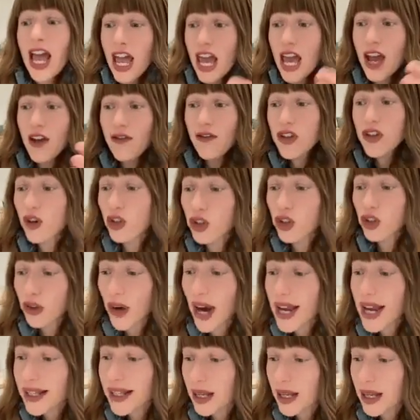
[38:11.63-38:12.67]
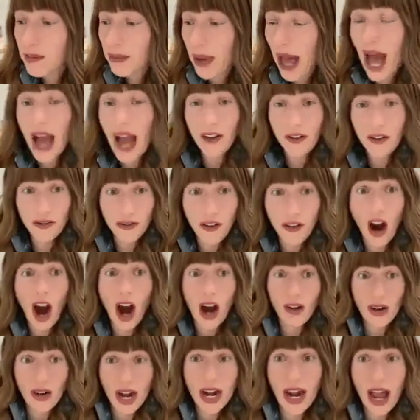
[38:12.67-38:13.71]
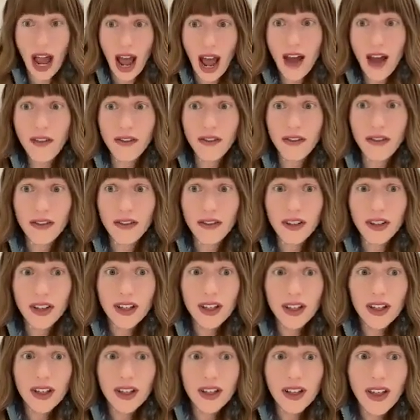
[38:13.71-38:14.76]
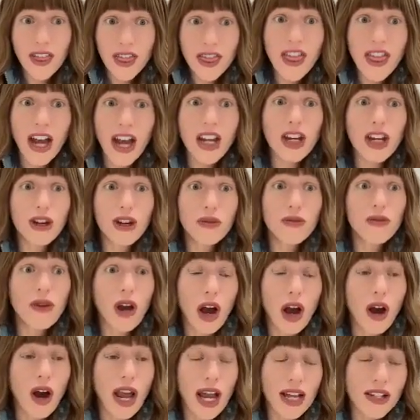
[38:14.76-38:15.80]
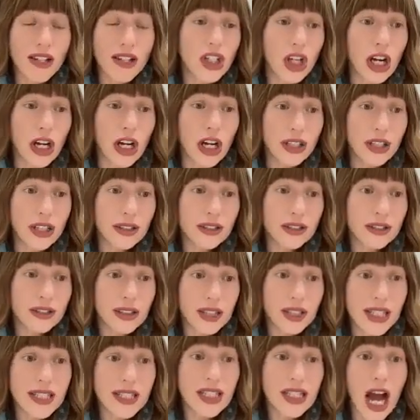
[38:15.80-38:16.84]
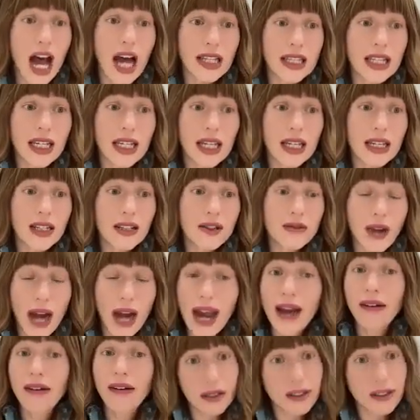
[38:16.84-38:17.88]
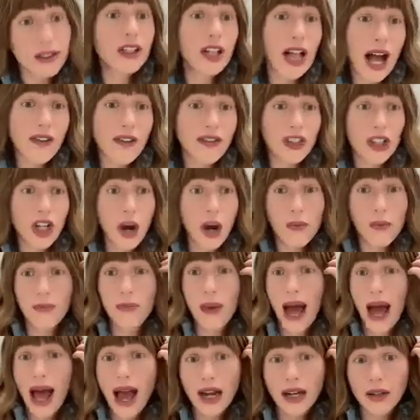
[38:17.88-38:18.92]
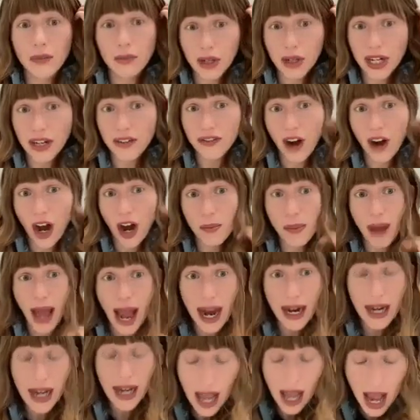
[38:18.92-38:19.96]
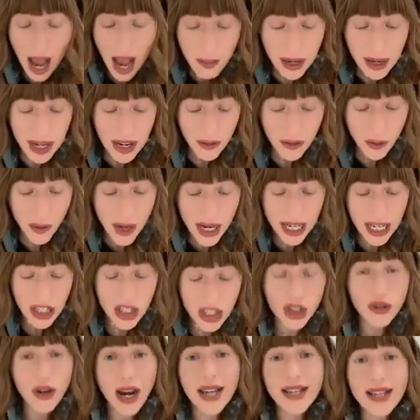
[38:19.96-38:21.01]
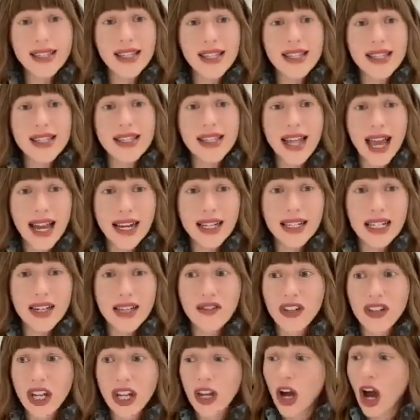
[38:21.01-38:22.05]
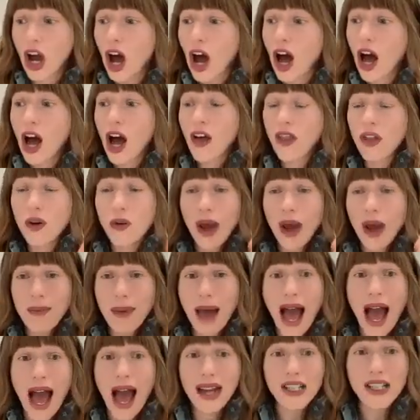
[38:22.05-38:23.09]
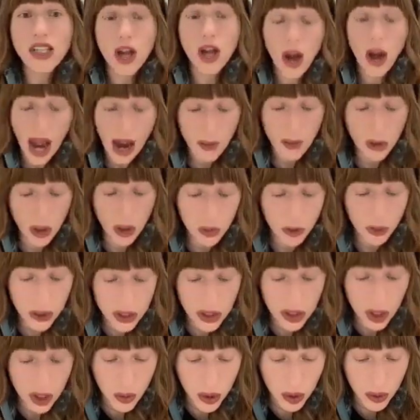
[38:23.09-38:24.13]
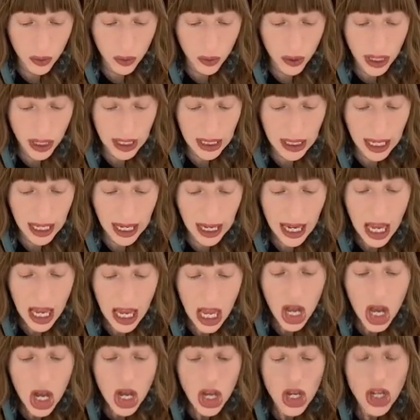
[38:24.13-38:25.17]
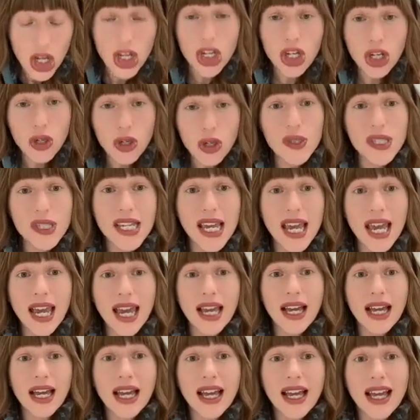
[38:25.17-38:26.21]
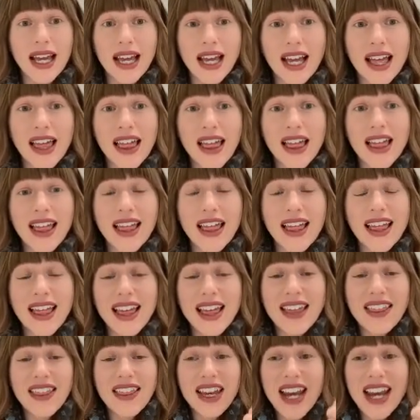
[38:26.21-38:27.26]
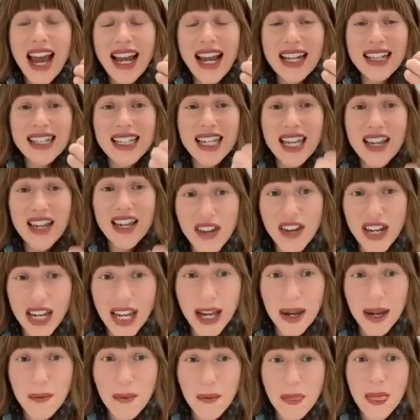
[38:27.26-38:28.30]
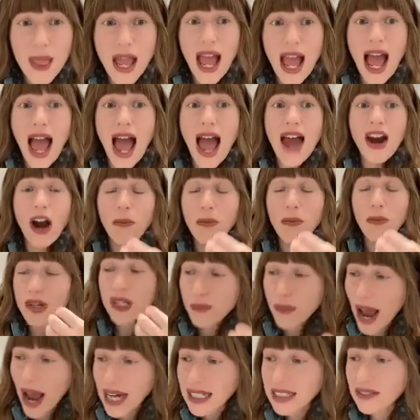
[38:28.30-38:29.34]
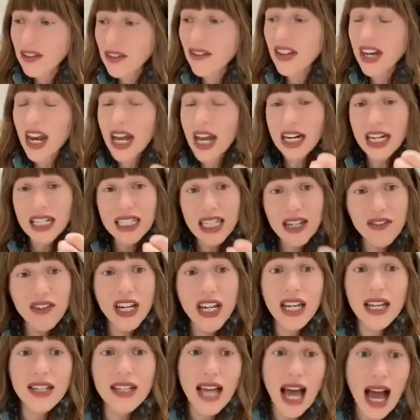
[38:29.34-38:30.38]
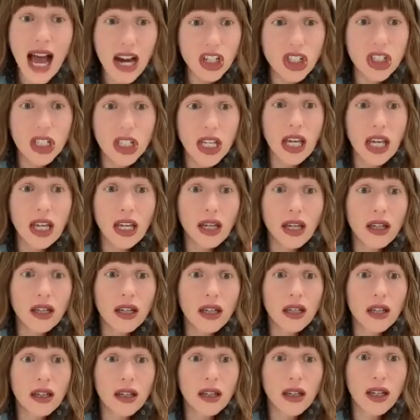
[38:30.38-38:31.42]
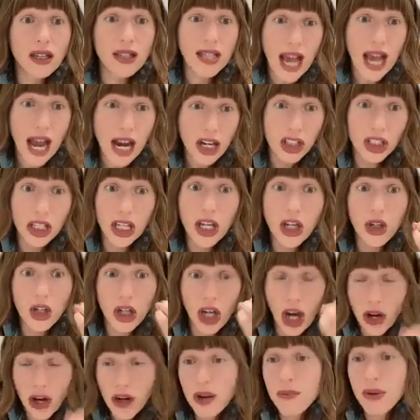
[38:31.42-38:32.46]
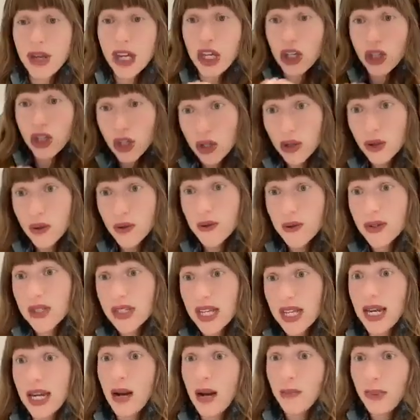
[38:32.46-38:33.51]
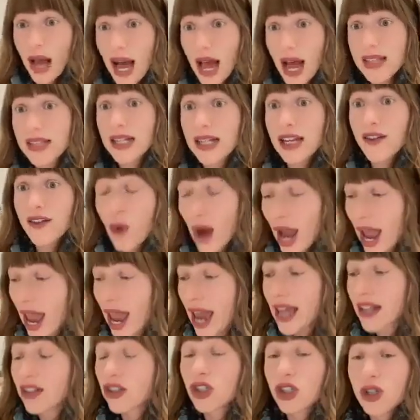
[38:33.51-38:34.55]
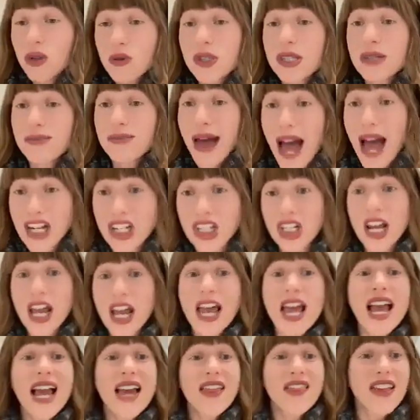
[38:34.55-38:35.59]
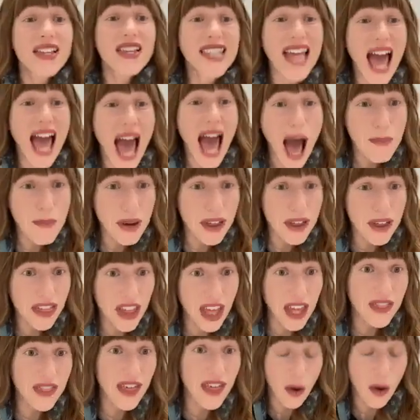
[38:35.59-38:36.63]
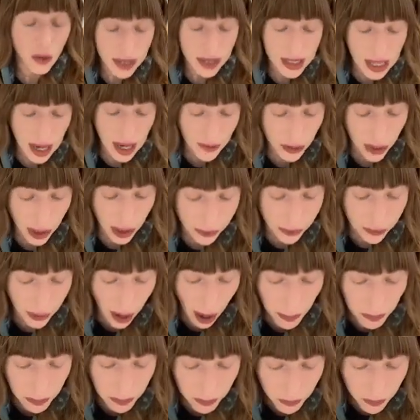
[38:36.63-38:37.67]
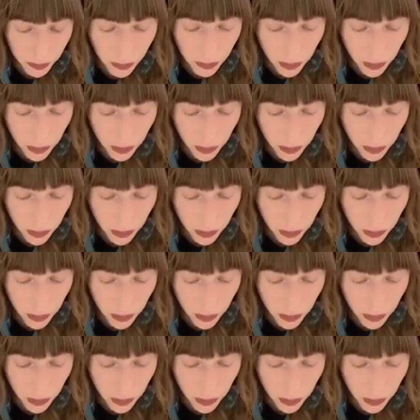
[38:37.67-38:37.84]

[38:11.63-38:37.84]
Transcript: If you trace it back far enough, then you know it's good, it's godly, right? You'll have to go back pretty far back. But if we can trace this negativity all the way back, we're really using the negativity, and our perspective of the negativity is actually going to be used in a positive way to smash this apathy that we're suffering from.